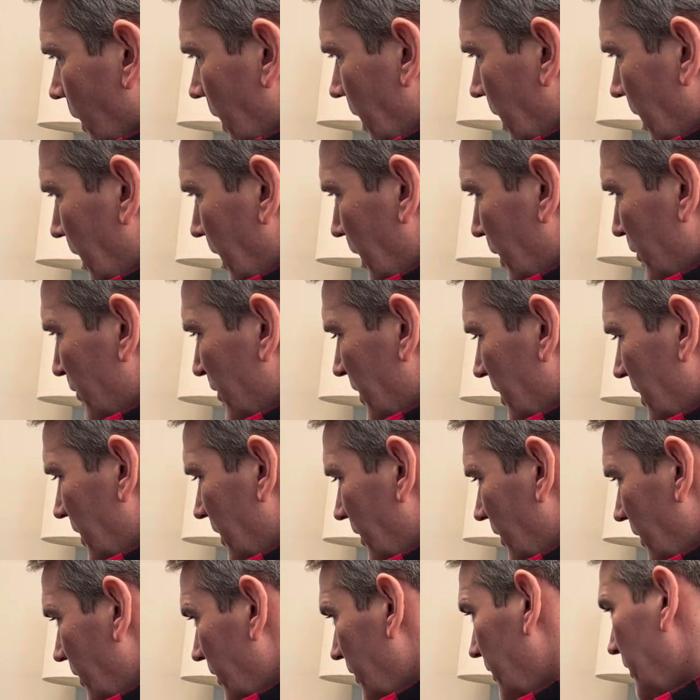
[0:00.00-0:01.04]

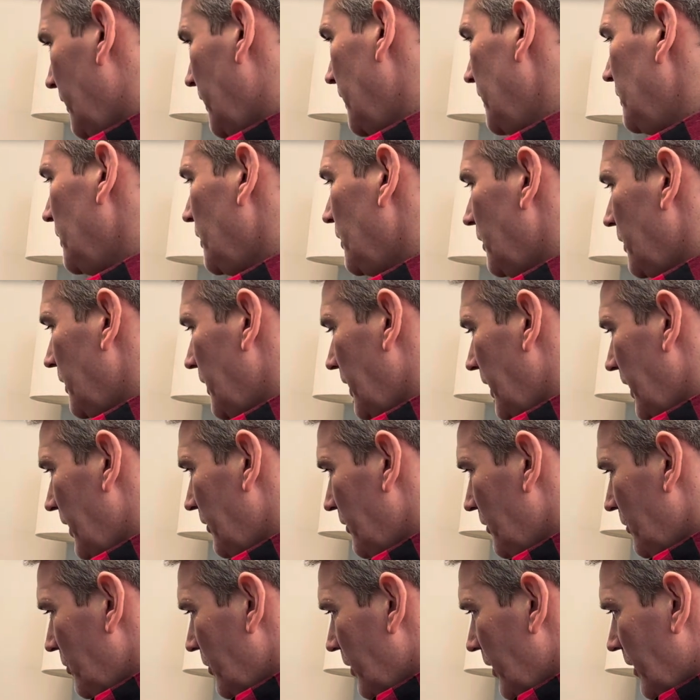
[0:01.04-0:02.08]
having, keep going,
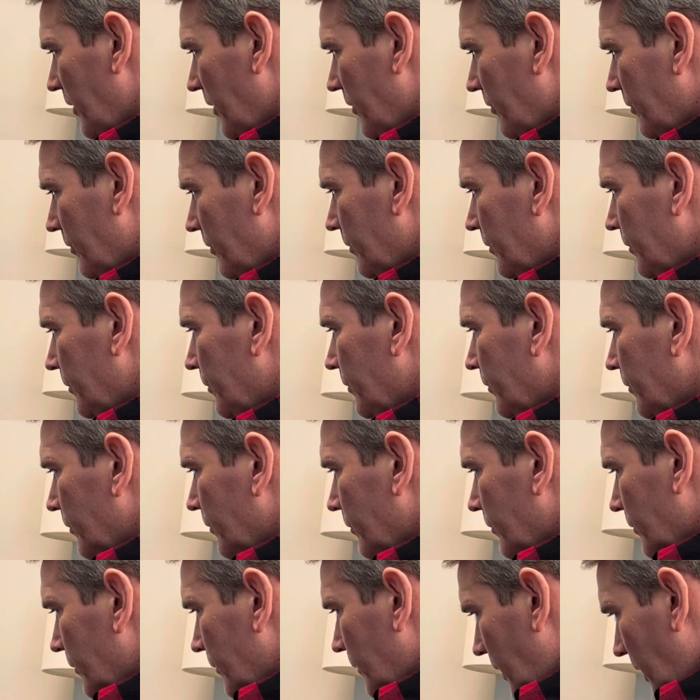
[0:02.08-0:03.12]
having what?
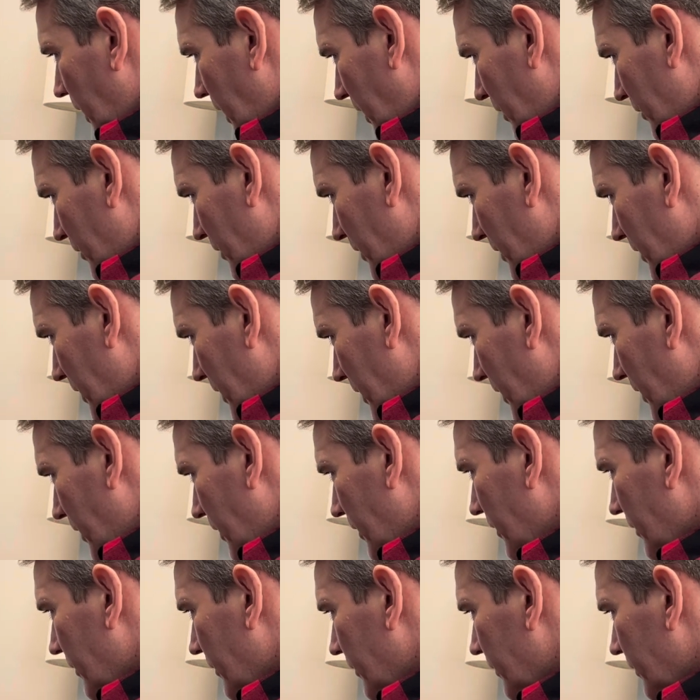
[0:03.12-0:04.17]
Having,